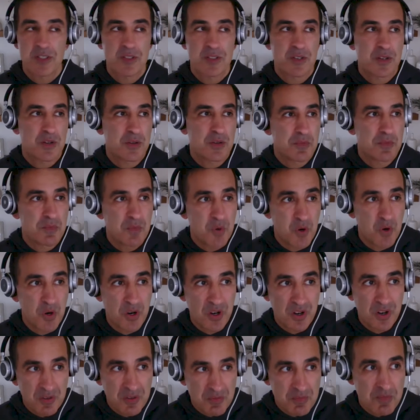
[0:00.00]
a
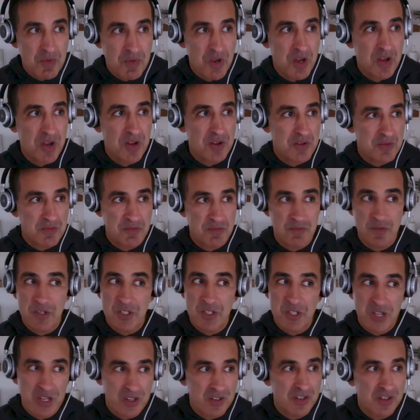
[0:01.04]
more
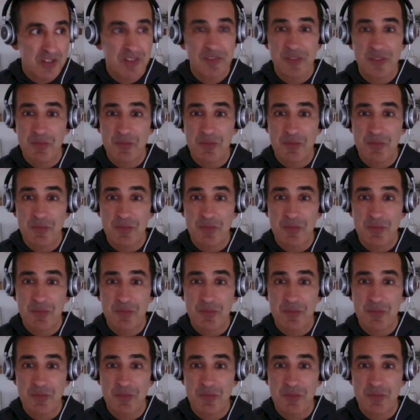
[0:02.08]
regenerative,